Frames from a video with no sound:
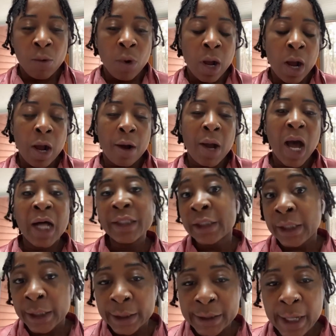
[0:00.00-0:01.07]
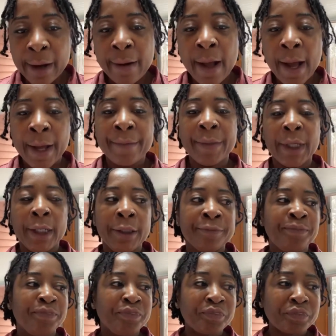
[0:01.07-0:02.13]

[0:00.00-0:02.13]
Uh, holidays are coming.